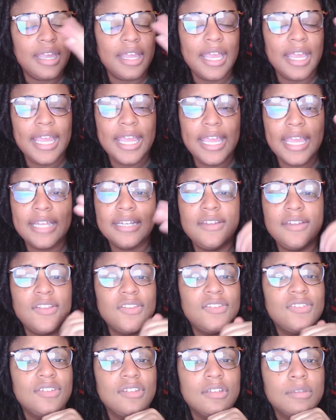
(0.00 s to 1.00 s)
and his
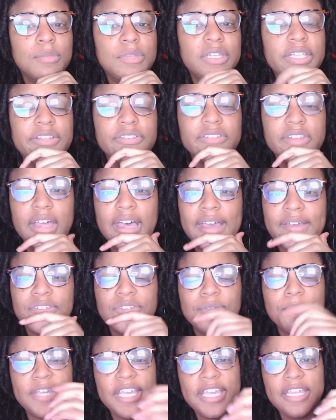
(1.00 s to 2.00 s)
siblings' lives
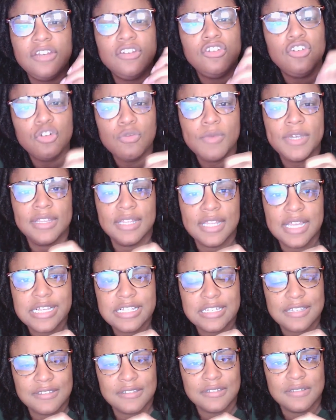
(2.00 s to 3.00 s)
in doing
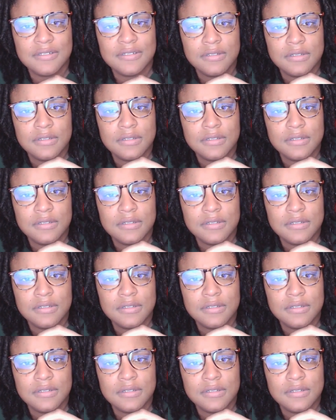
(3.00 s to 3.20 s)
this.